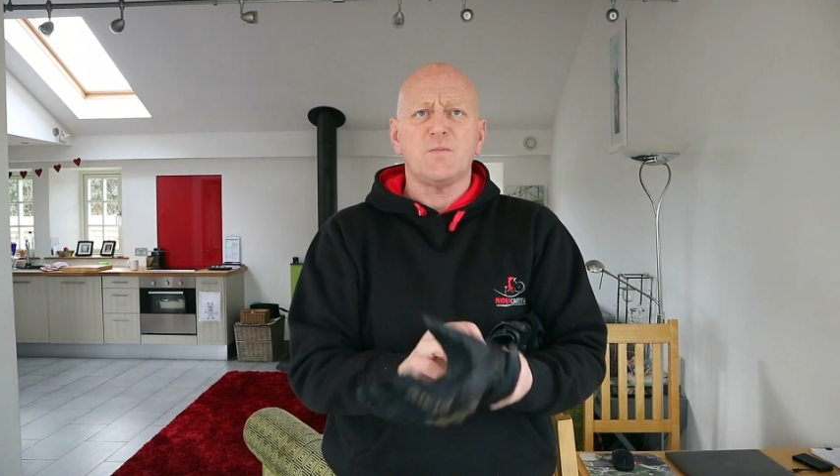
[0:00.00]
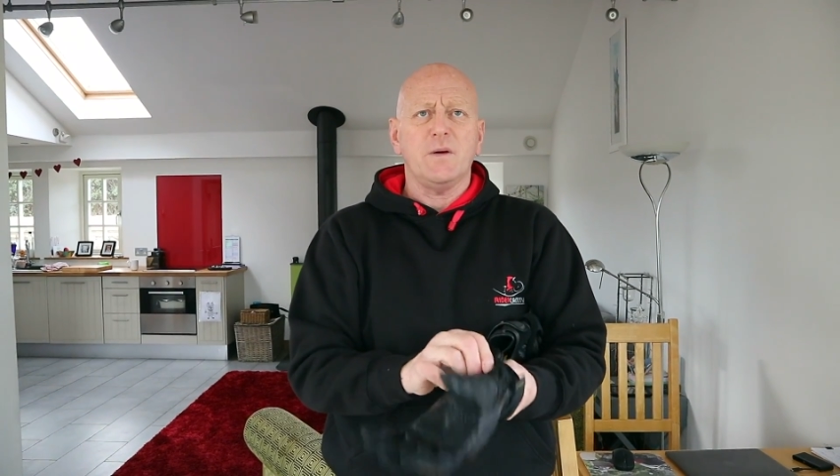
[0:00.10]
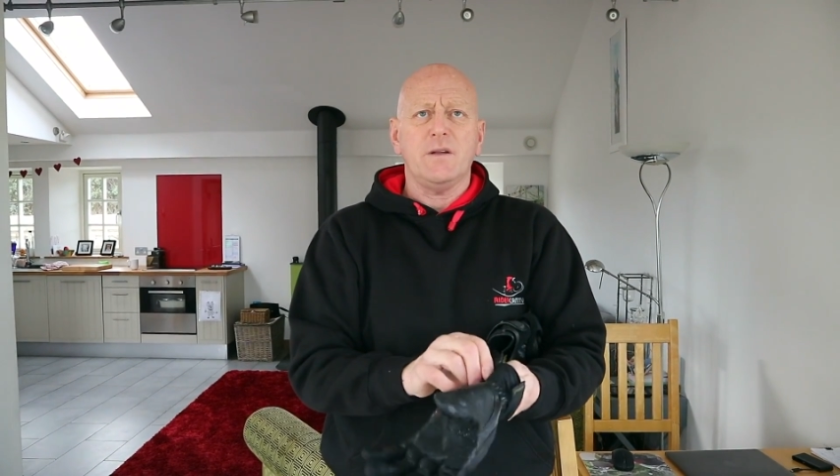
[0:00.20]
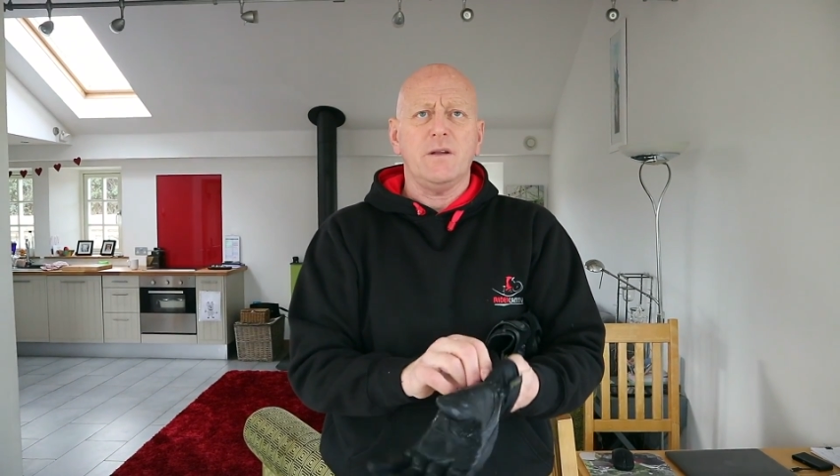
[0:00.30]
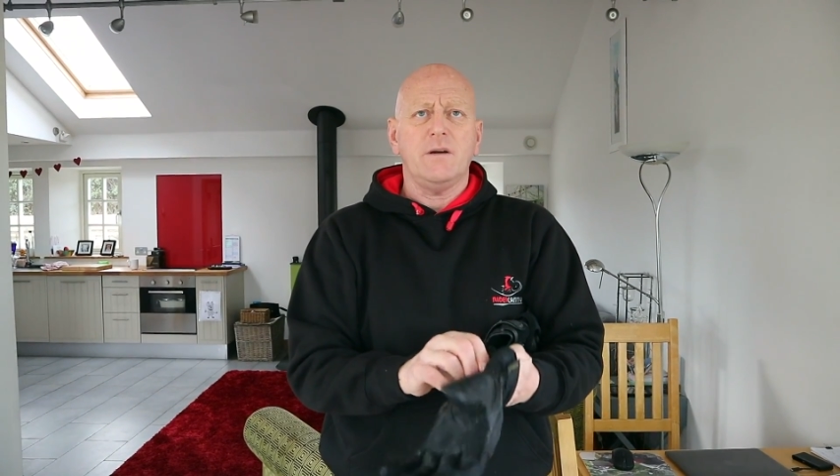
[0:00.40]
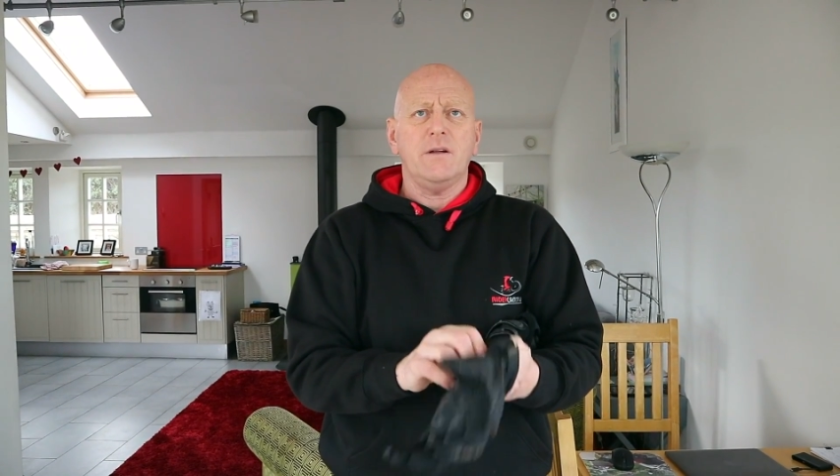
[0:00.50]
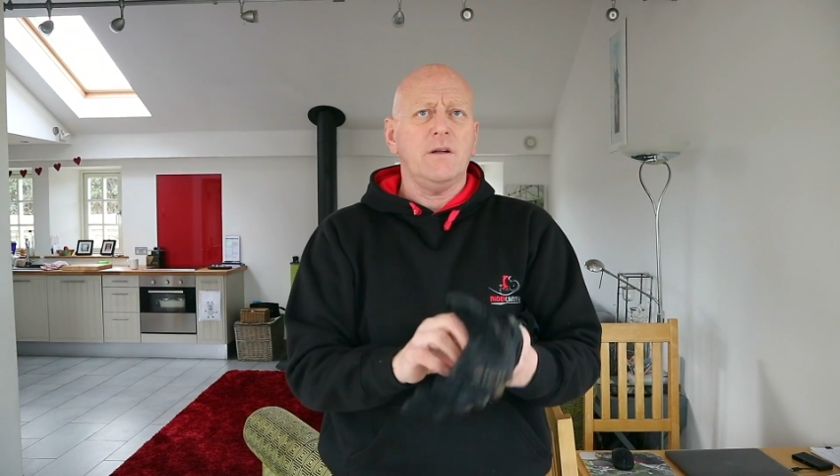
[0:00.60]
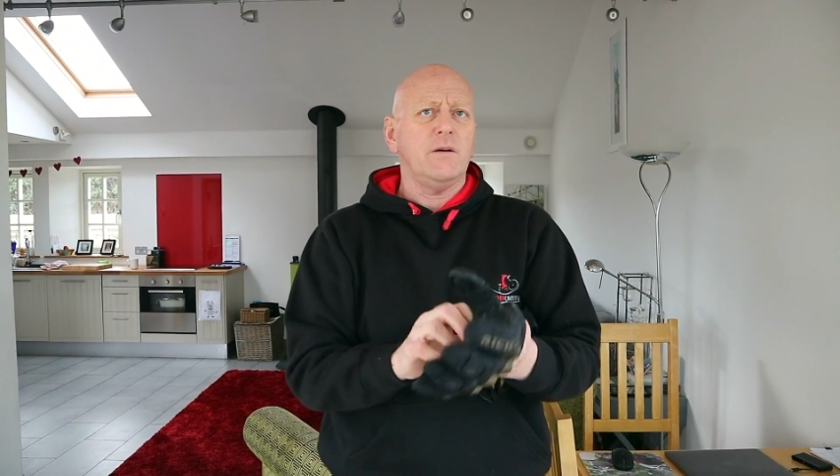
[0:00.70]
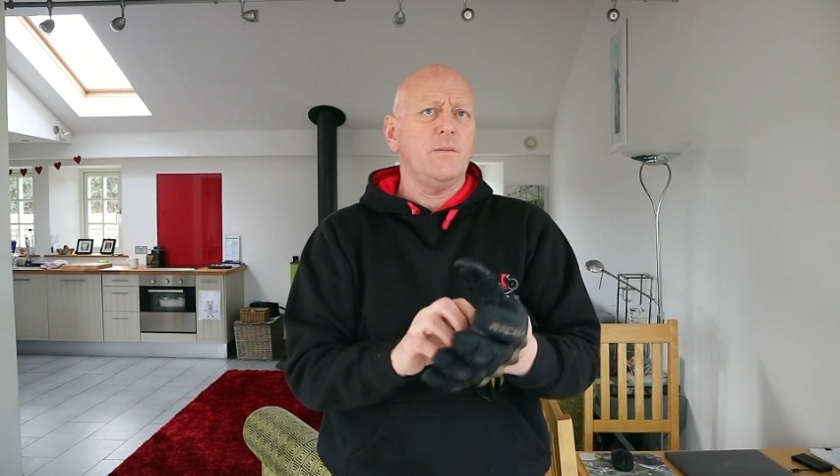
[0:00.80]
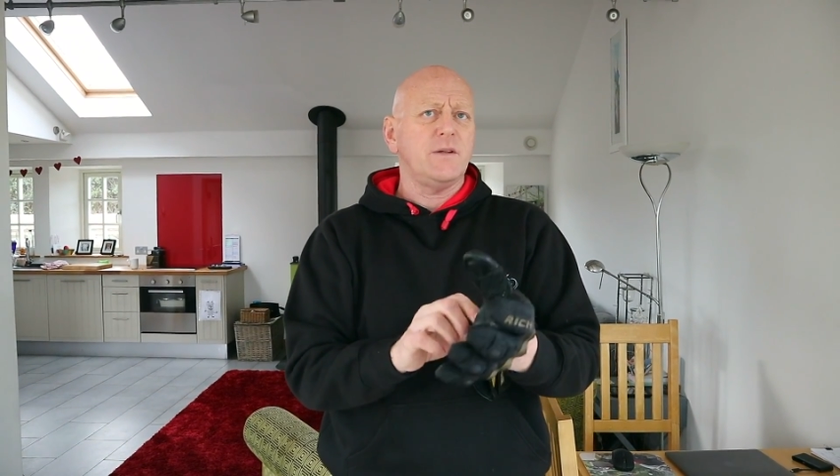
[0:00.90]
but they're a
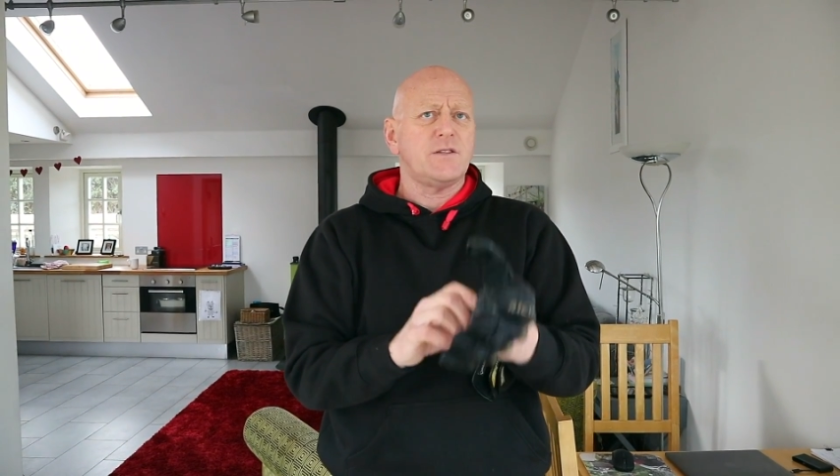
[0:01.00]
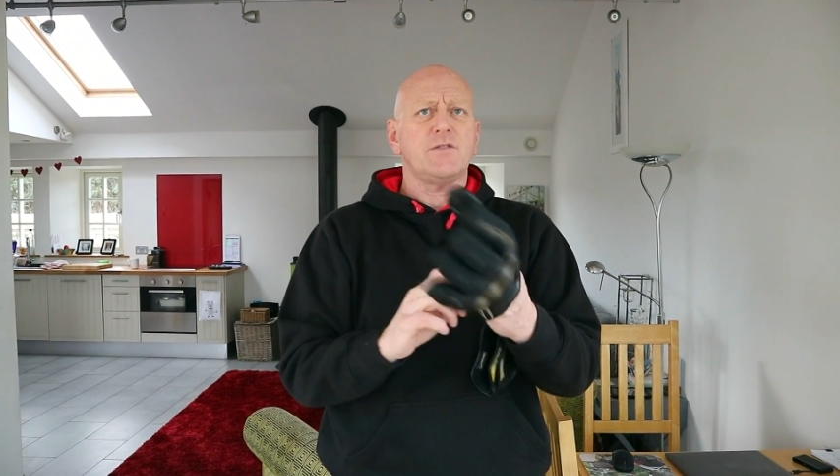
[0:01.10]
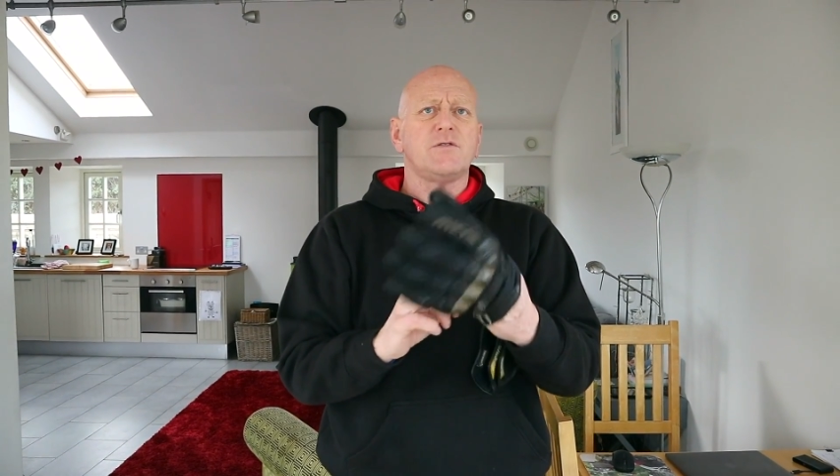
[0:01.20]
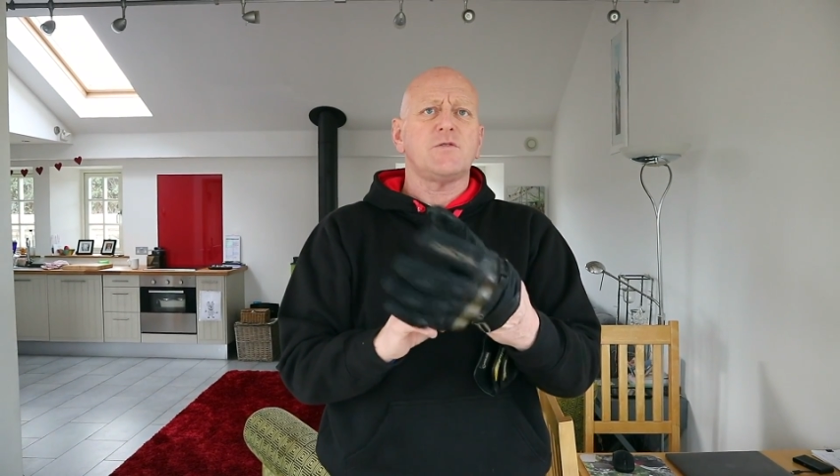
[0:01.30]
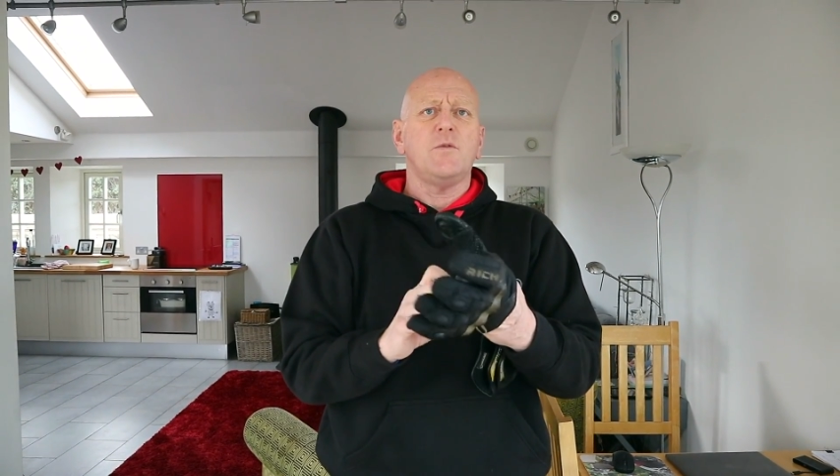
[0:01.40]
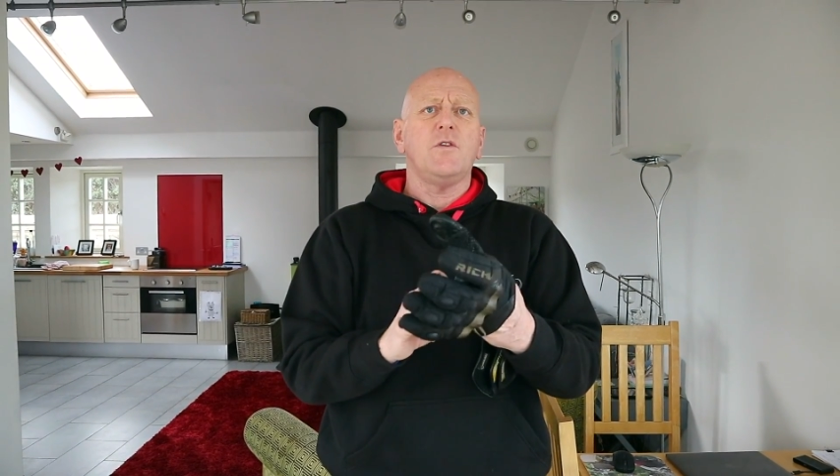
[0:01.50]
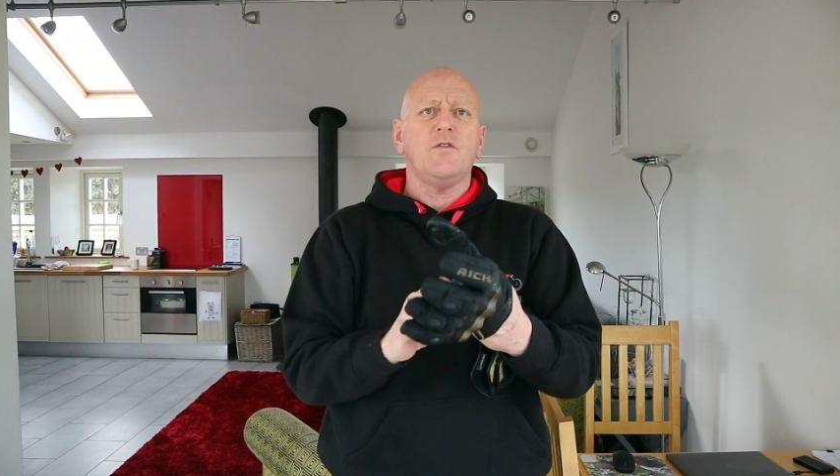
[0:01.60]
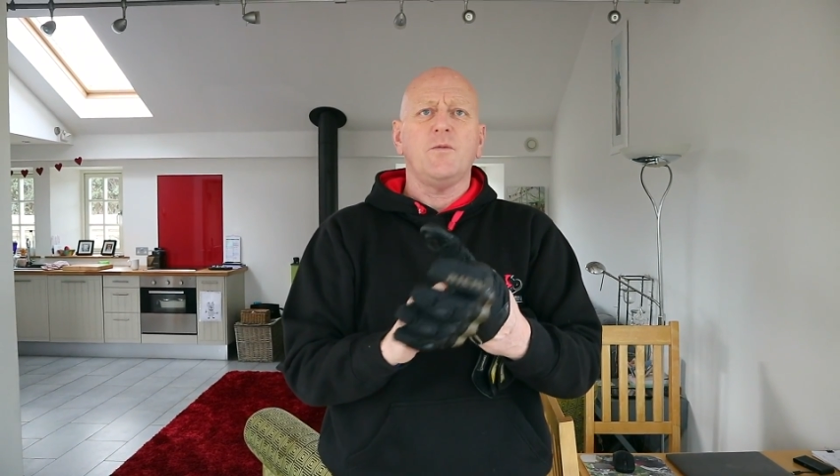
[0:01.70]
little bit too small